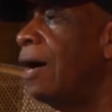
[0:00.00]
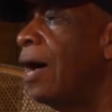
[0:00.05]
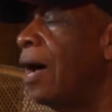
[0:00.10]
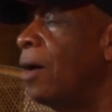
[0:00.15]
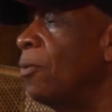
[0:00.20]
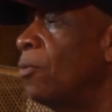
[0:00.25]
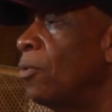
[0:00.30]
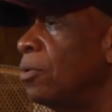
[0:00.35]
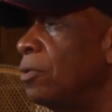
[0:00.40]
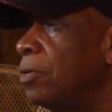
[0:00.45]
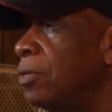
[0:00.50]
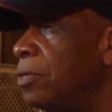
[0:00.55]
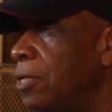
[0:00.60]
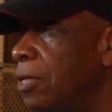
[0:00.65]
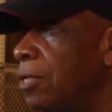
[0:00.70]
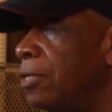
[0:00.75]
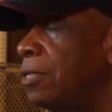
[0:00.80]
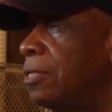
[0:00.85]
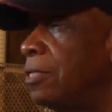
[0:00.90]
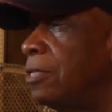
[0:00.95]
want
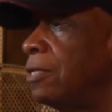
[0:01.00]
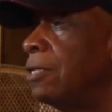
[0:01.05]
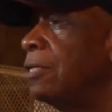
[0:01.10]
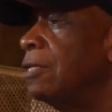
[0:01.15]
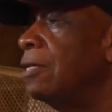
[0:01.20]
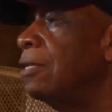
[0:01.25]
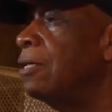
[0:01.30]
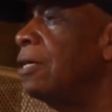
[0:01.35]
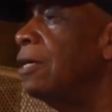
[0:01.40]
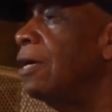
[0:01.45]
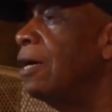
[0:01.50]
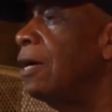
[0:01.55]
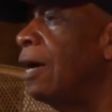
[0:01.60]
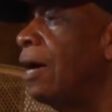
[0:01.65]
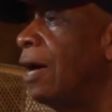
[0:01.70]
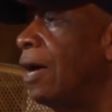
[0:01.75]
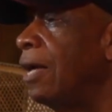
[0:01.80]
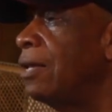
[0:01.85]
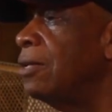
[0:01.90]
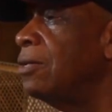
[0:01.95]
this
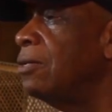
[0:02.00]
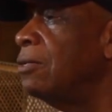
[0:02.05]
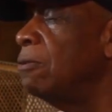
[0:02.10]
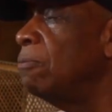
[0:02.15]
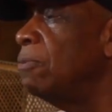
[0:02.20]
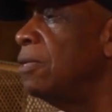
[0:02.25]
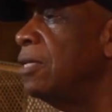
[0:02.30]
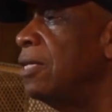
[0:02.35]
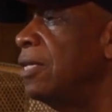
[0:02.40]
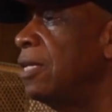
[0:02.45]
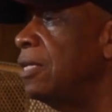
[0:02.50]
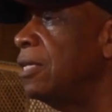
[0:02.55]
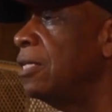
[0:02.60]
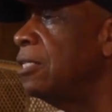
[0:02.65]
island to be